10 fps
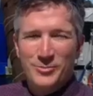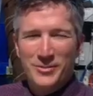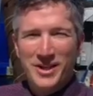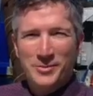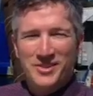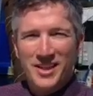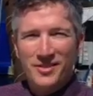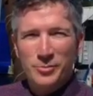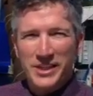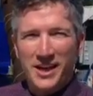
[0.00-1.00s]
My name's
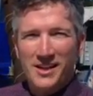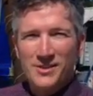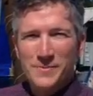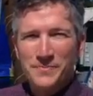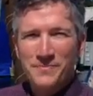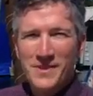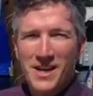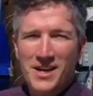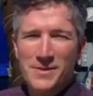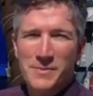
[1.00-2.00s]
David McCallum.
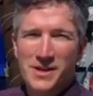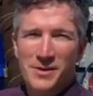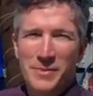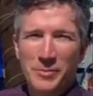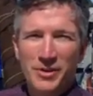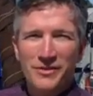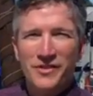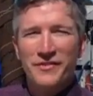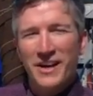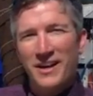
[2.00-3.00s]
I'm a member of
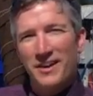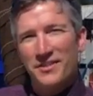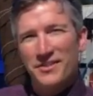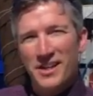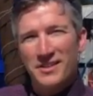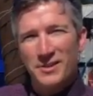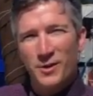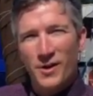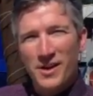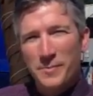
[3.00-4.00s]
the Van Isle Sailing
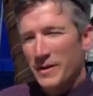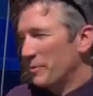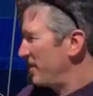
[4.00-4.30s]
Co-op, and I'm